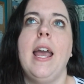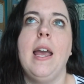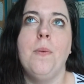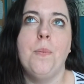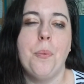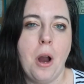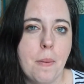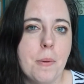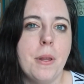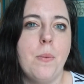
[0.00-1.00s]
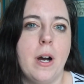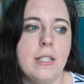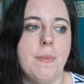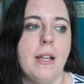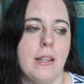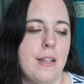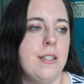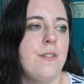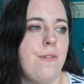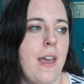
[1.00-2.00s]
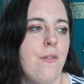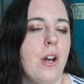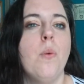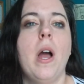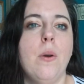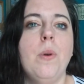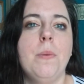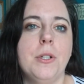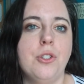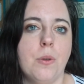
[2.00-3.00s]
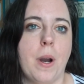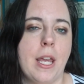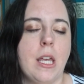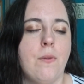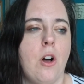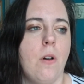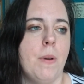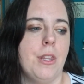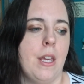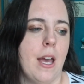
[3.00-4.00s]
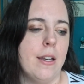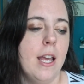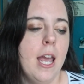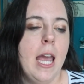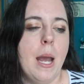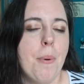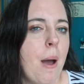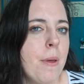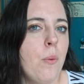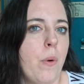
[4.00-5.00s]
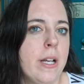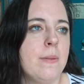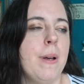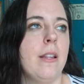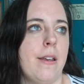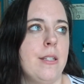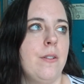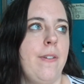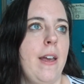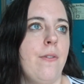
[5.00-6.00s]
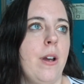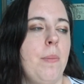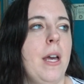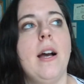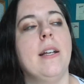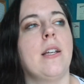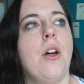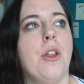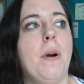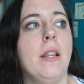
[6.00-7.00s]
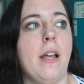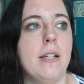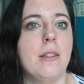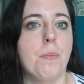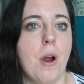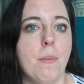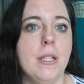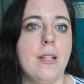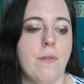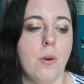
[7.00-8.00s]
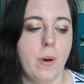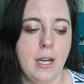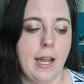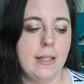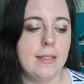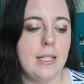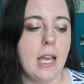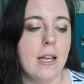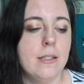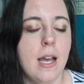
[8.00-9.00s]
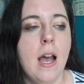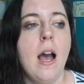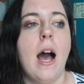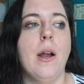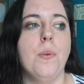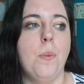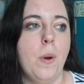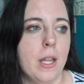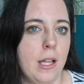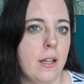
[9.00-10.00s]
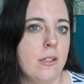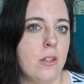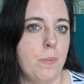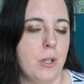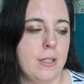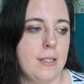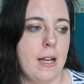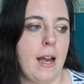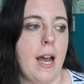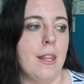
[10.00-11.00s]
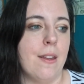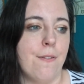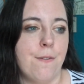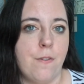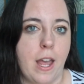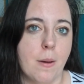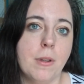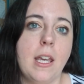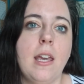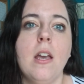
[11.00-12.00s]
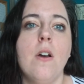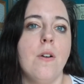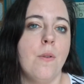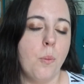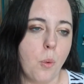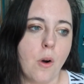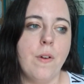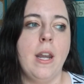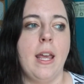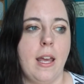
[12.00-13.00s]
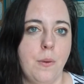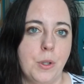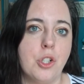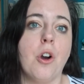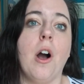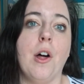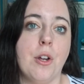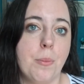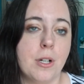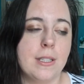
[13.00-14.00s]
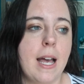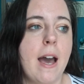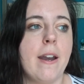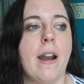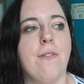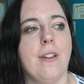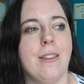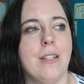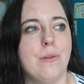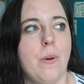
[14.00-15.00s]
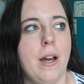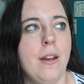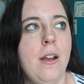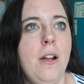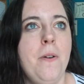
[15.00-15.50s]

it probably was my least favorite, and we will do a ranking of all of them at the end. It probably was my least favorite because although I liked the premise of the one night stand, I really liked the books that had the family woven in, which her other books had, and I feel like this one